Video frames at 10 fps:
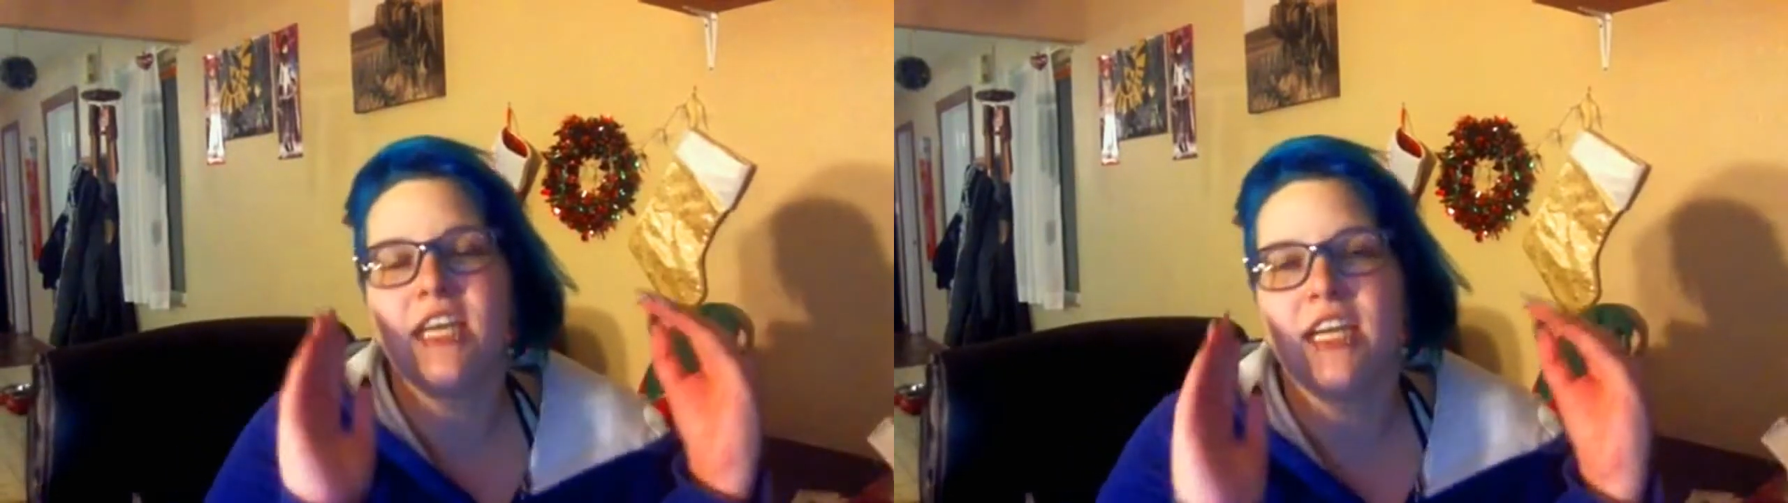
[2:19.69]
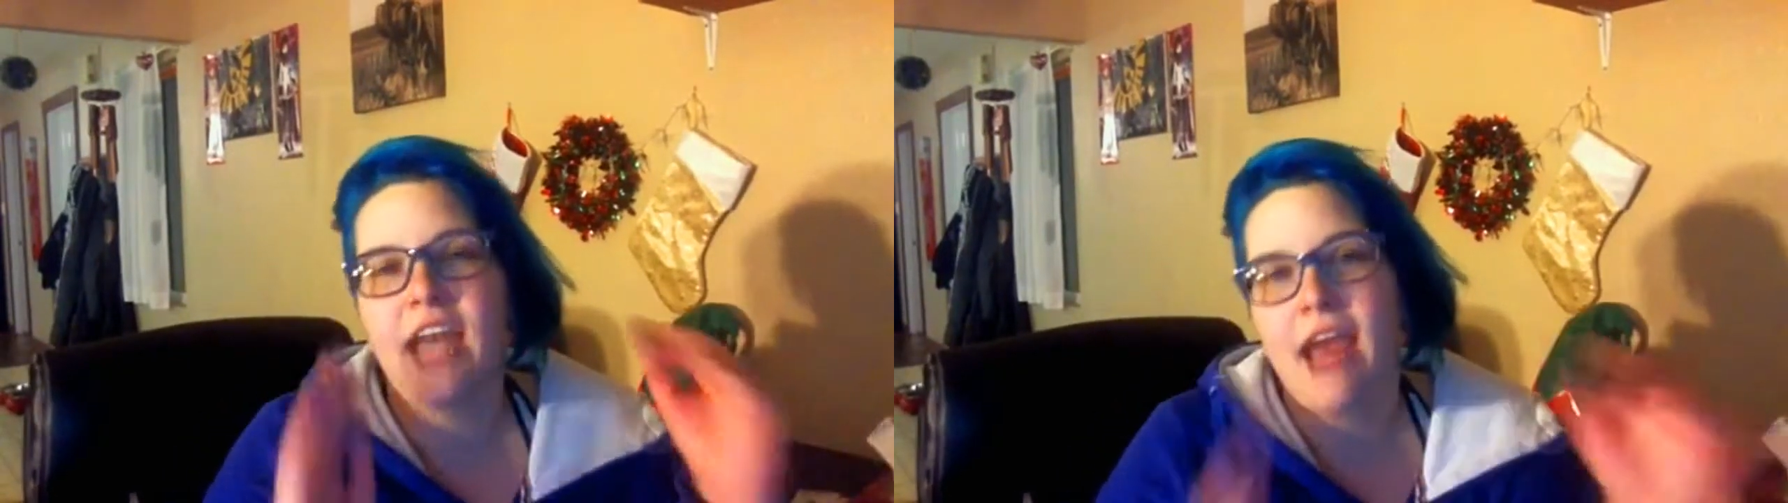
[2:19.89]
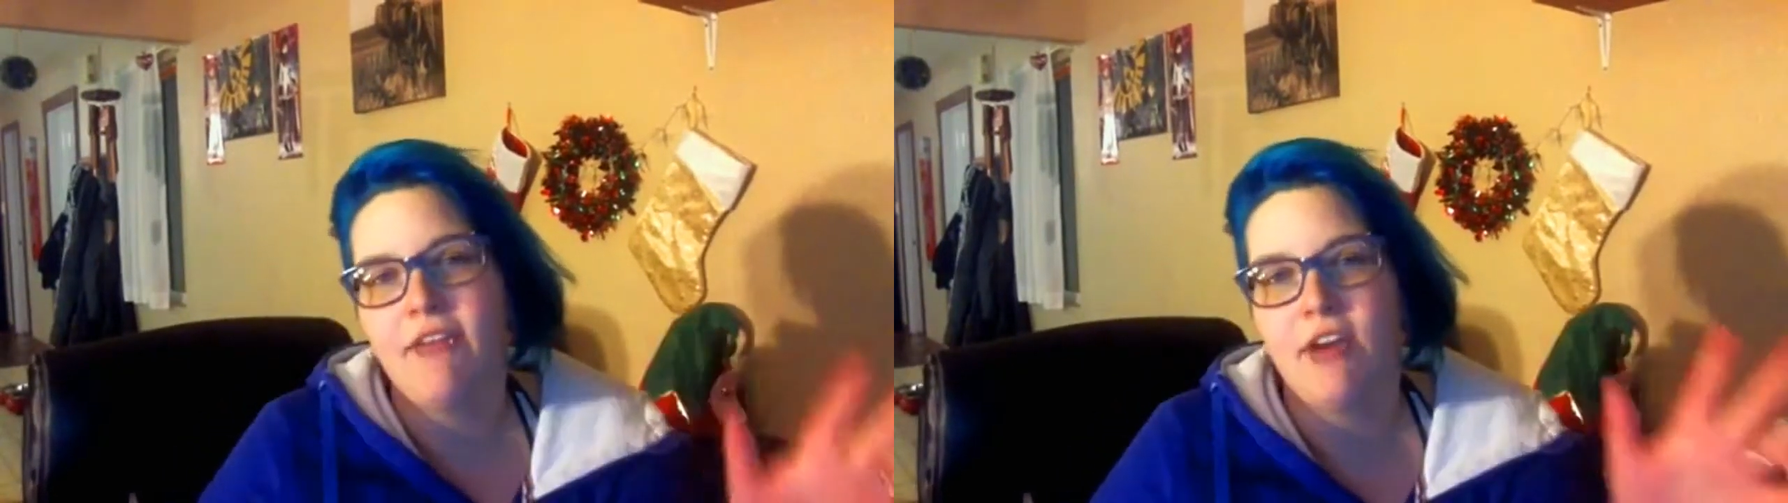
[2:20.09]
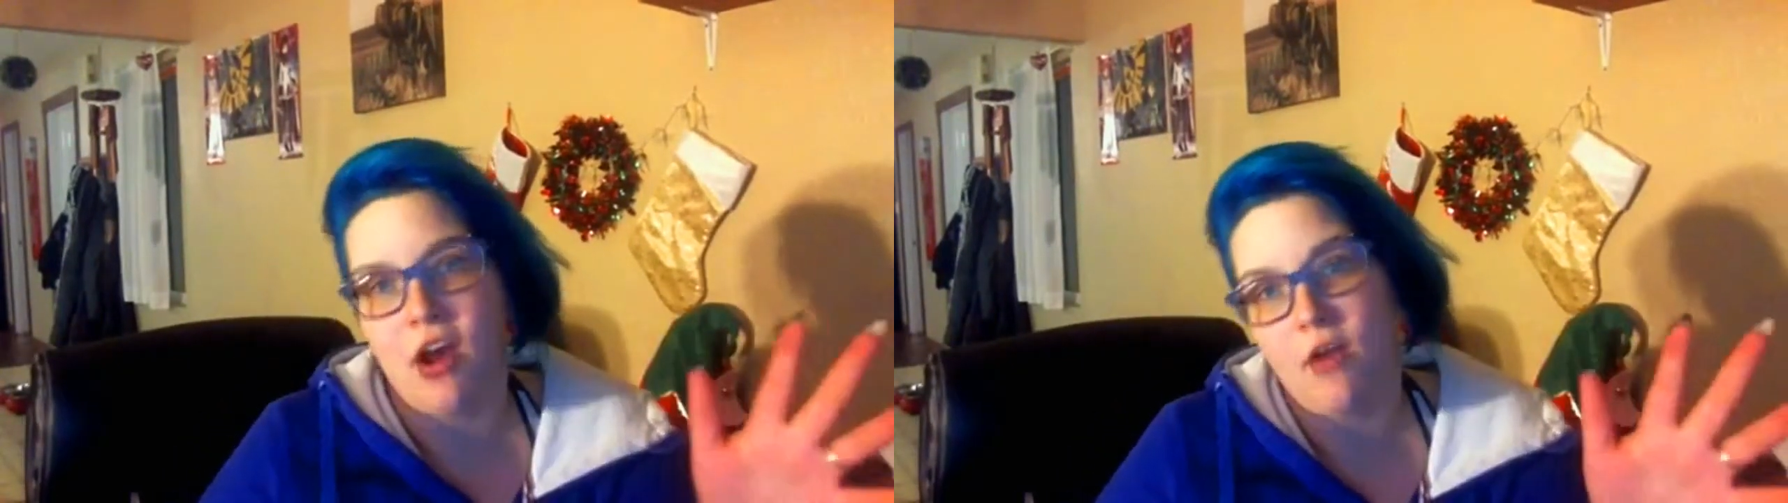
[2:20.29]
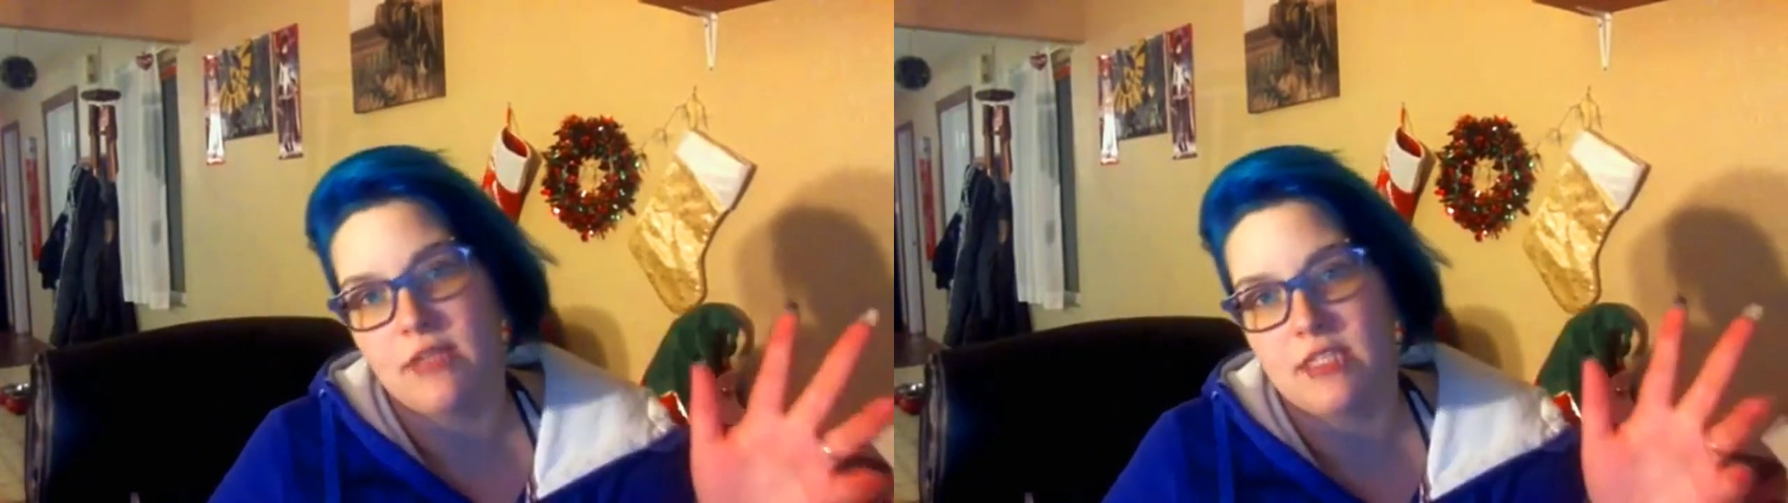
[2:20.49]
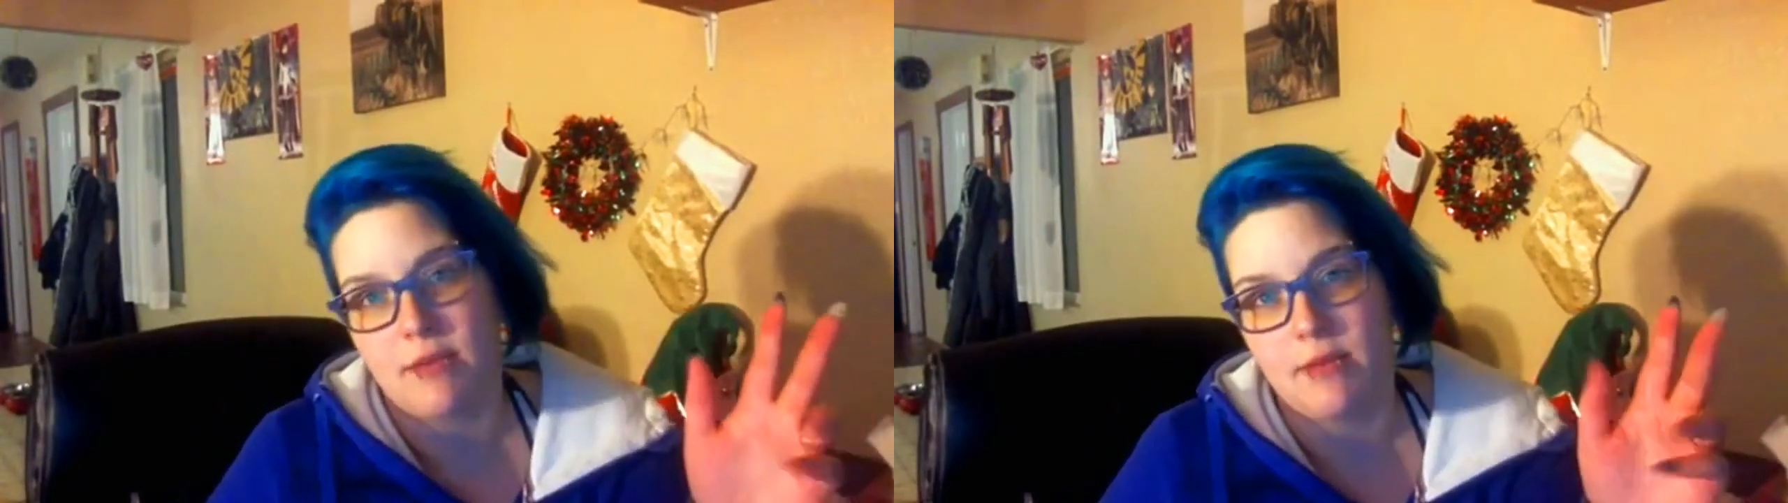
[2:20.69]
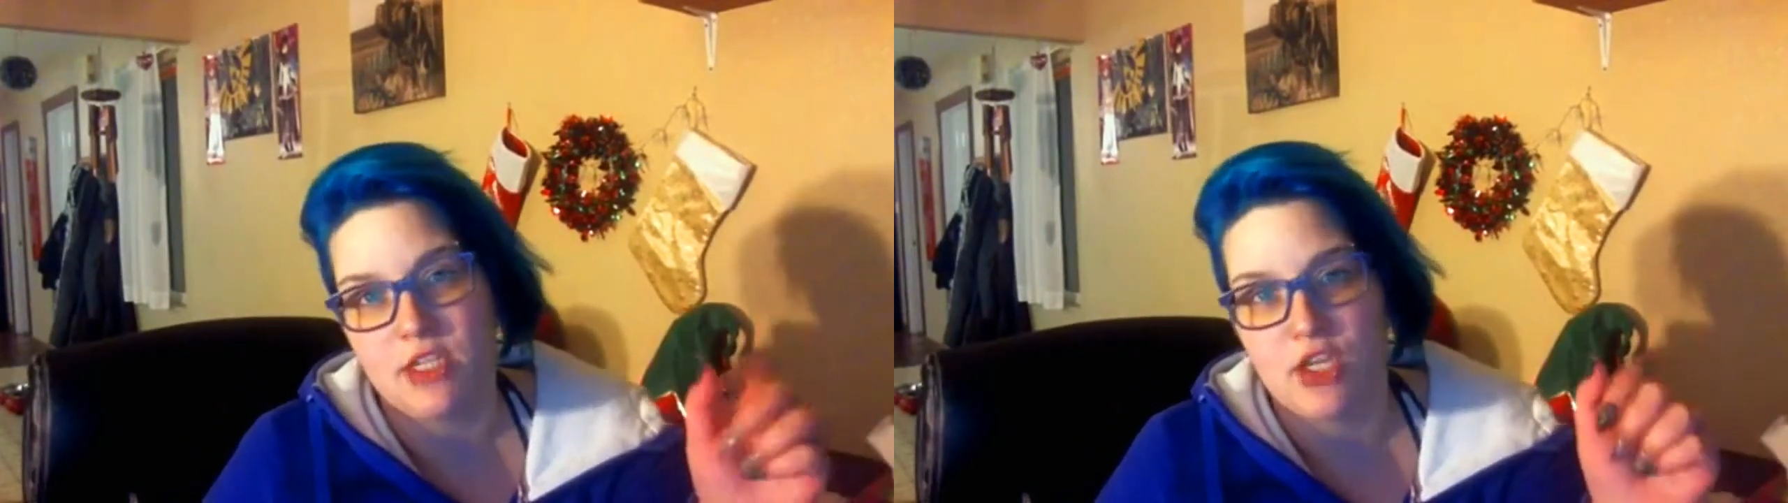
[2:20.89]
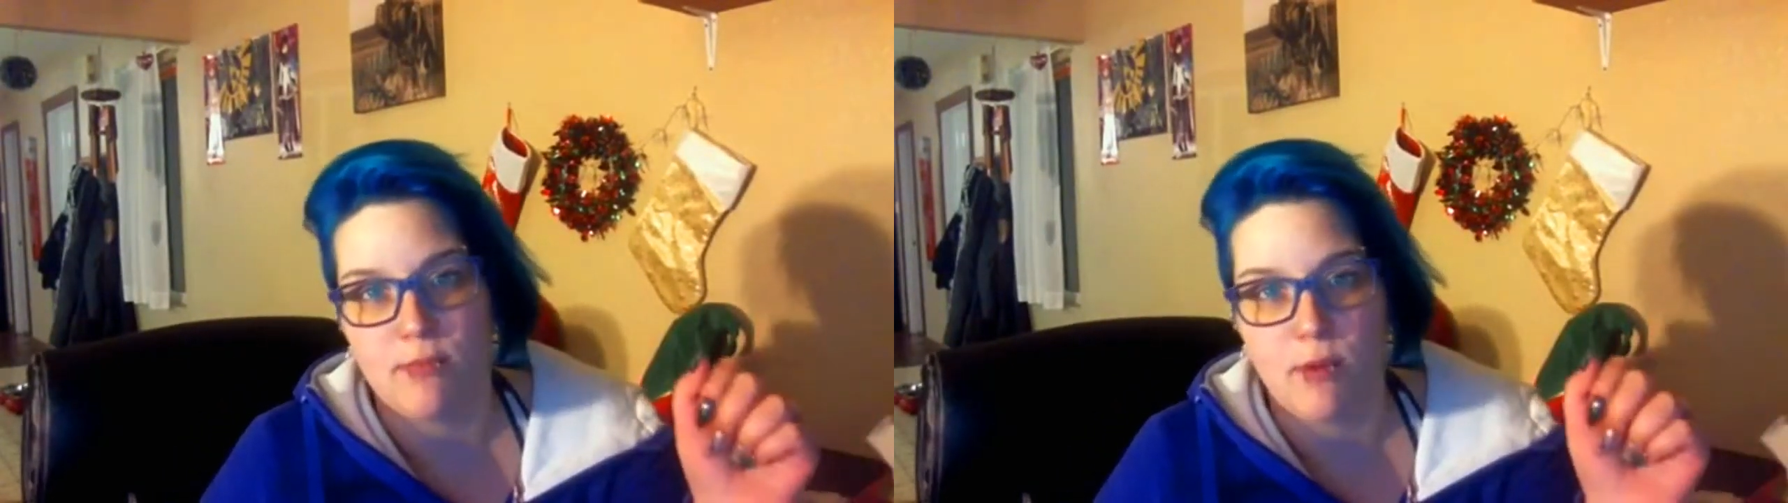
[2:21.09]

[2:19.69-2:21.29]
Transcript: never know when somebody's going to be